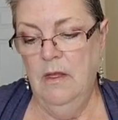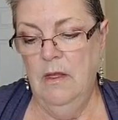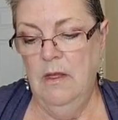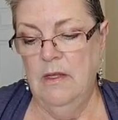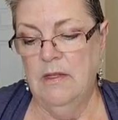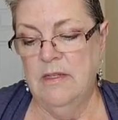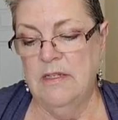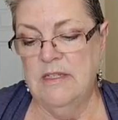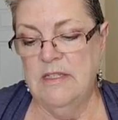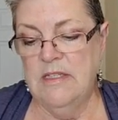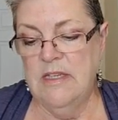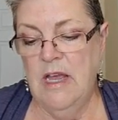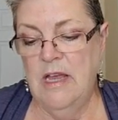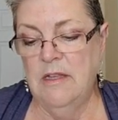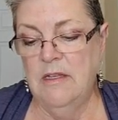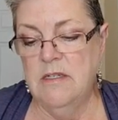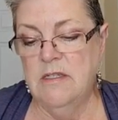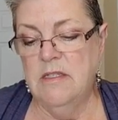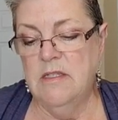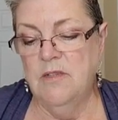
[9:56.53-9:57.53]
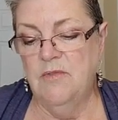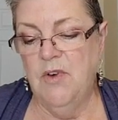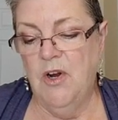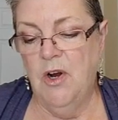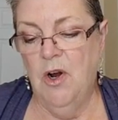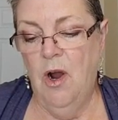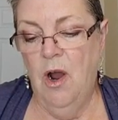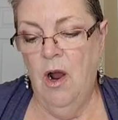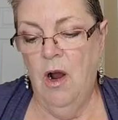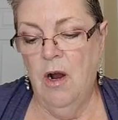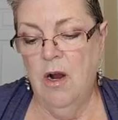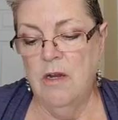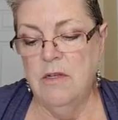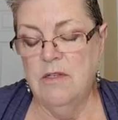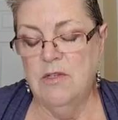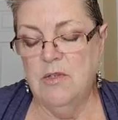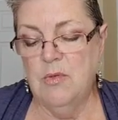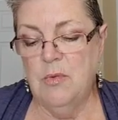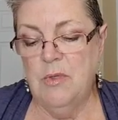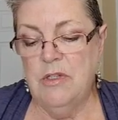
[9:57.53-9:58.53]
In the silence of our
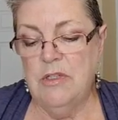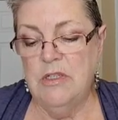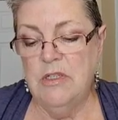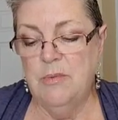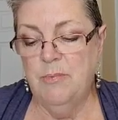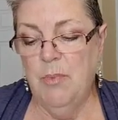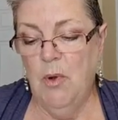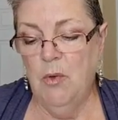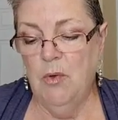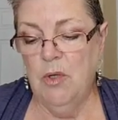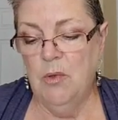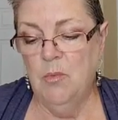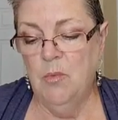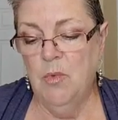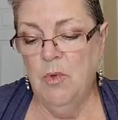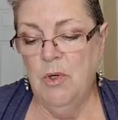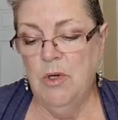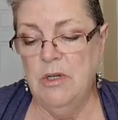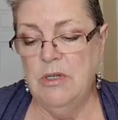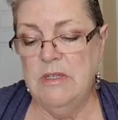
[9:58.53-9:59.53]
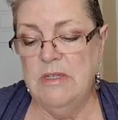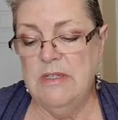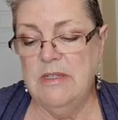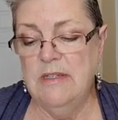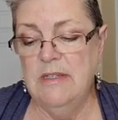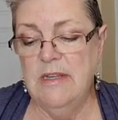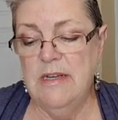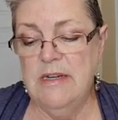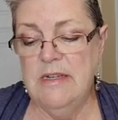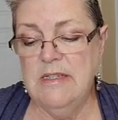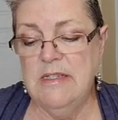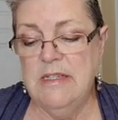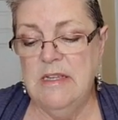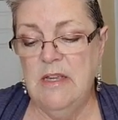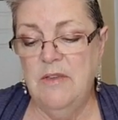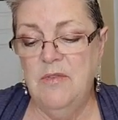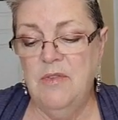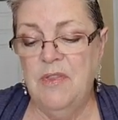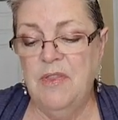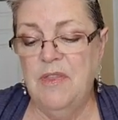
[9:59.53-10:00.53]
hearts or in spoken words, let us
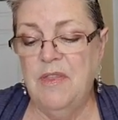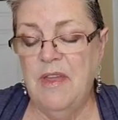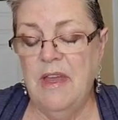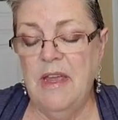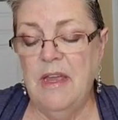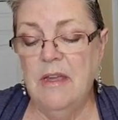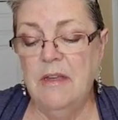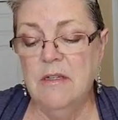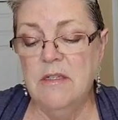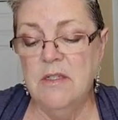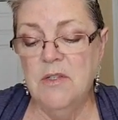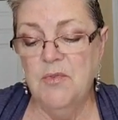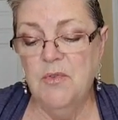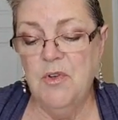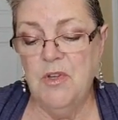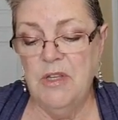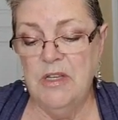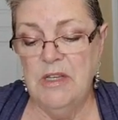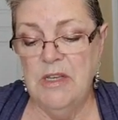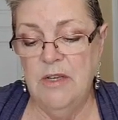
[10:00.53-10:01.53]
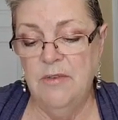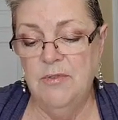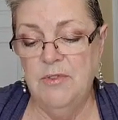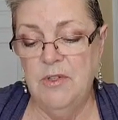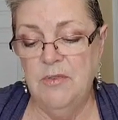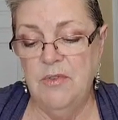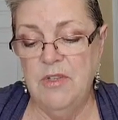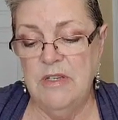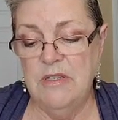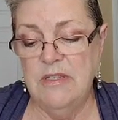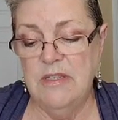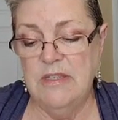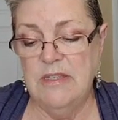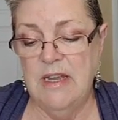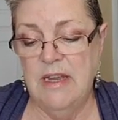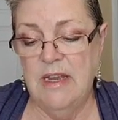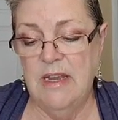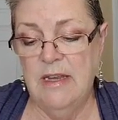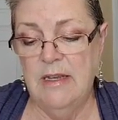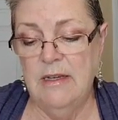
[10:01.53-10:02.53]
give thanks for the gift of this
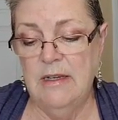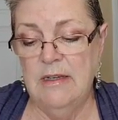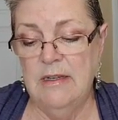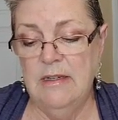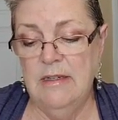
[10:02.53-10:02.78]
day